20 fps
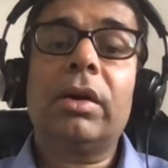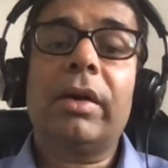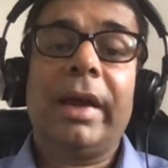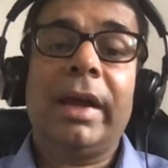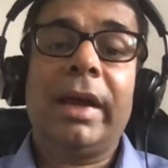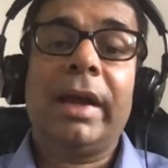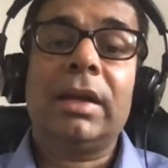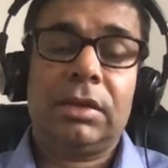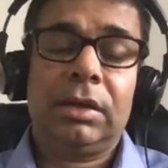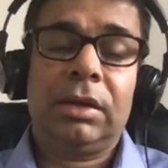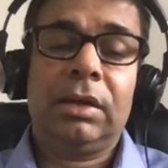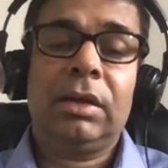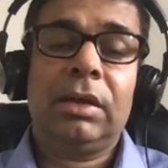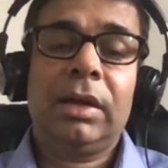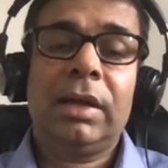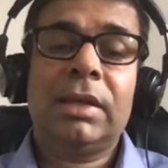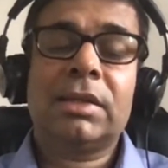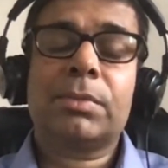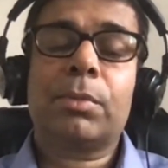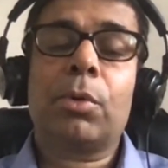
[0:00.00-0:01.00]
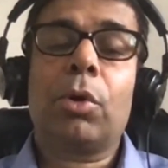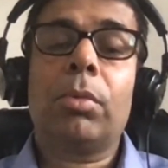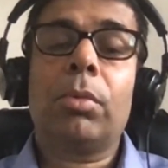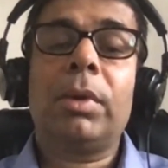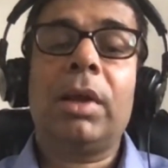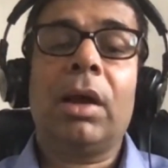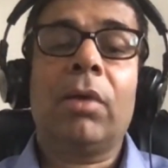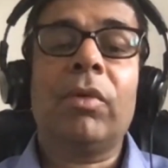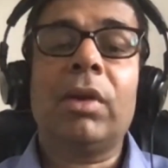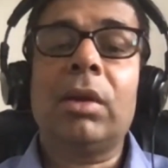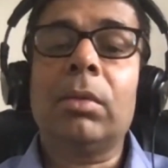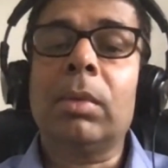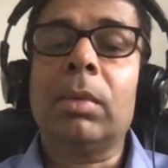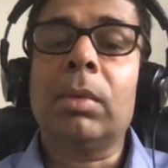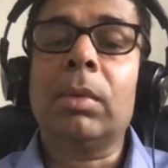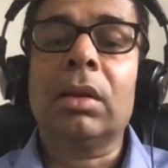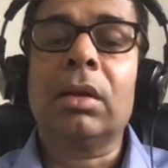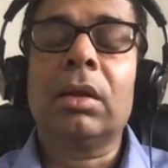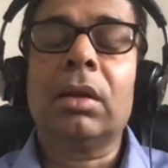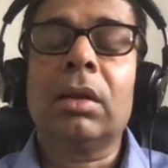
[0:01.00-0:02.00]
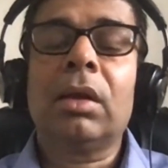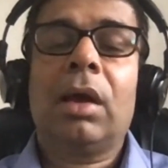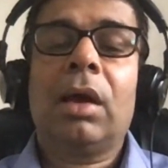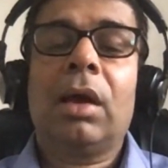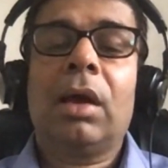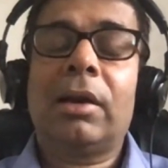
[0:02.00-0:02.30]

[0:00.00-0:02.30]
energy is probably available